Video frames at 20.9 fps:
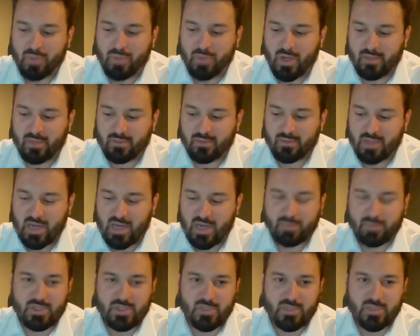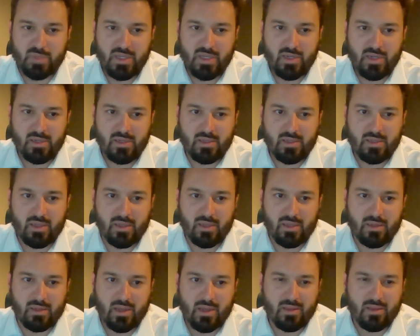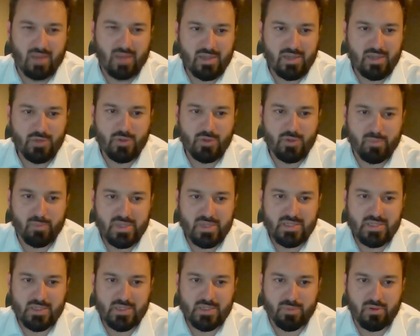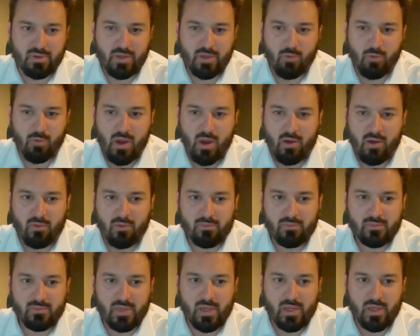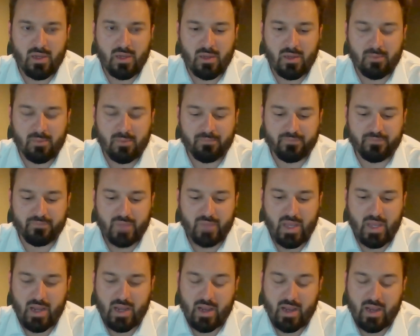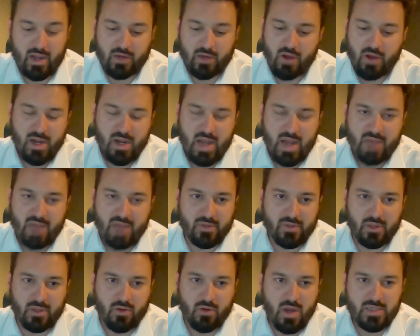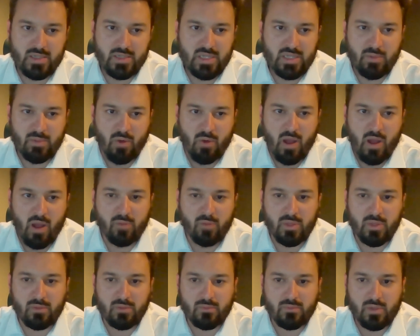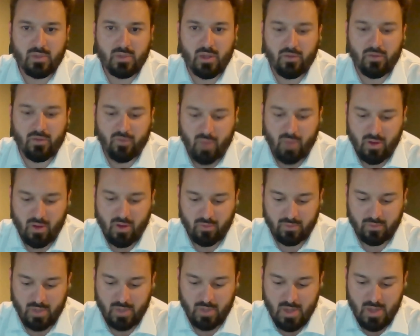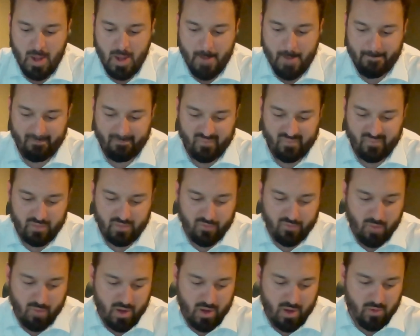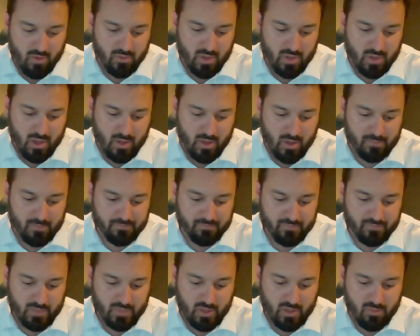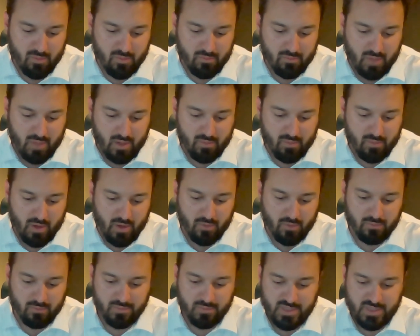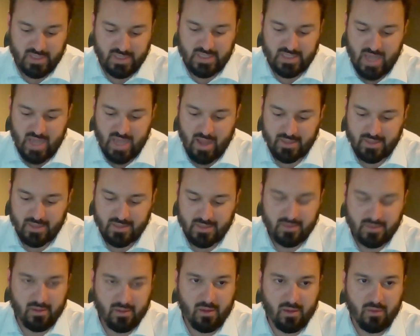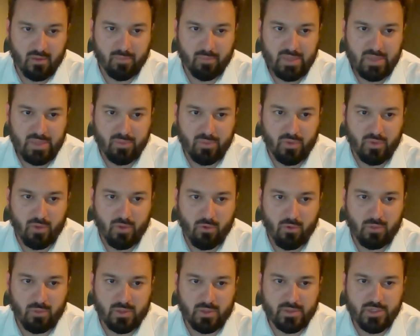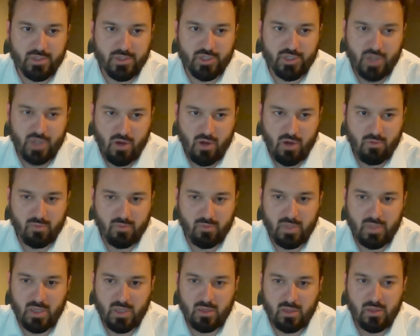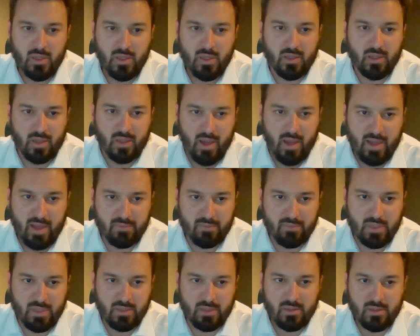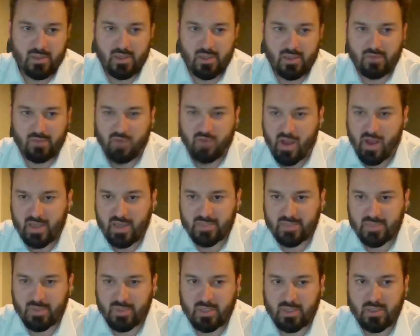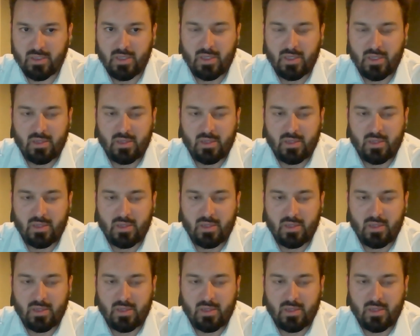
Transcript: But got up to speed, and I knew the business pretty well. And I credit having a great team around me, for my own, my own success, people that were willing to share with me, guide me, advise me.